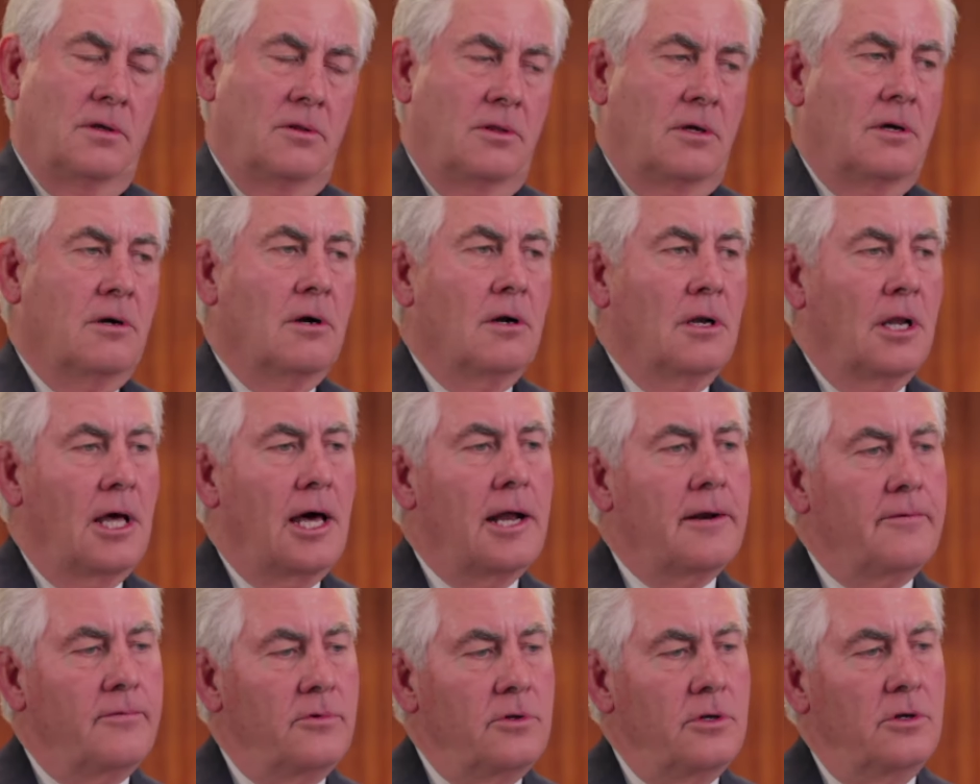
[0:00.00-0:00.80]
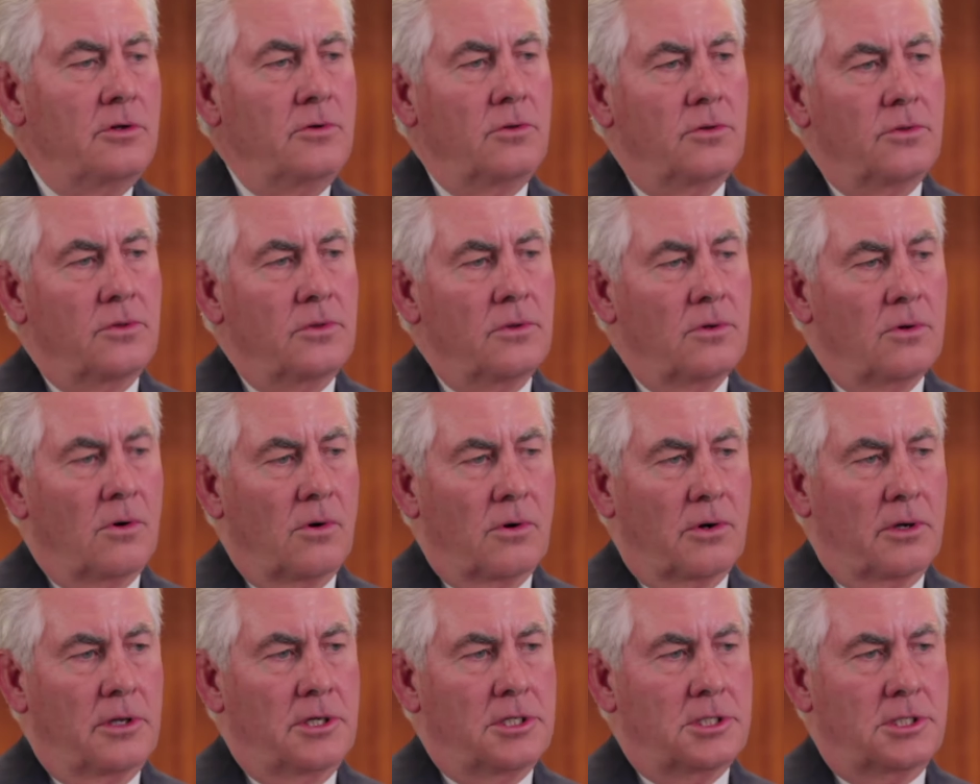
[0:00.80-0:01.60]
There are a lot of youth
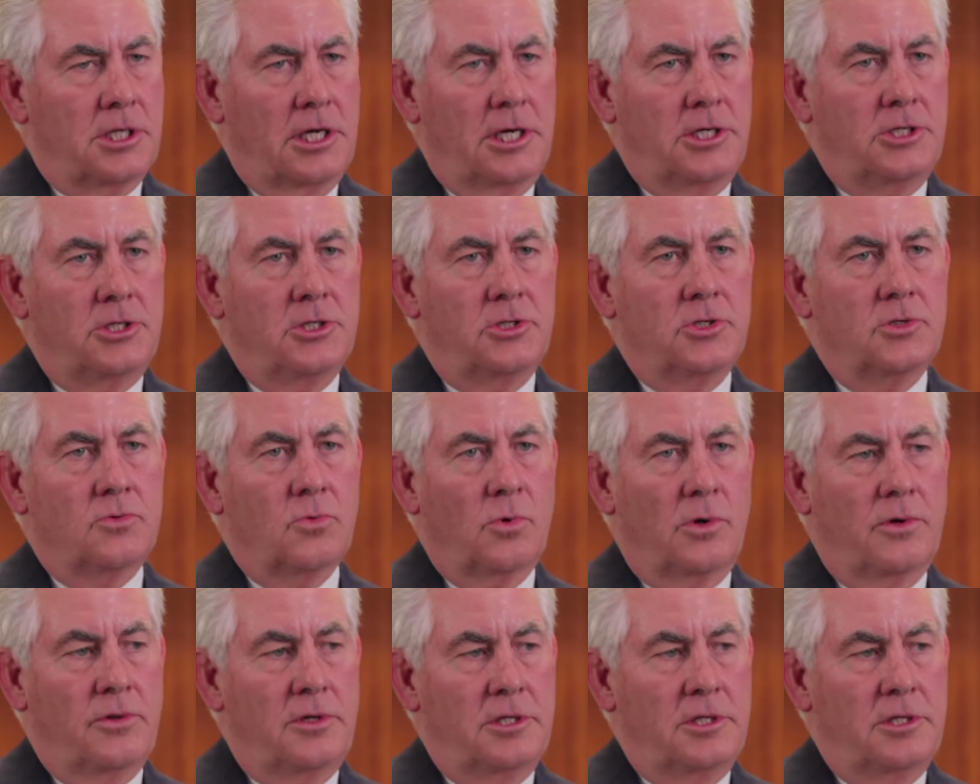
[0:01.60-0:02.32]
organizations where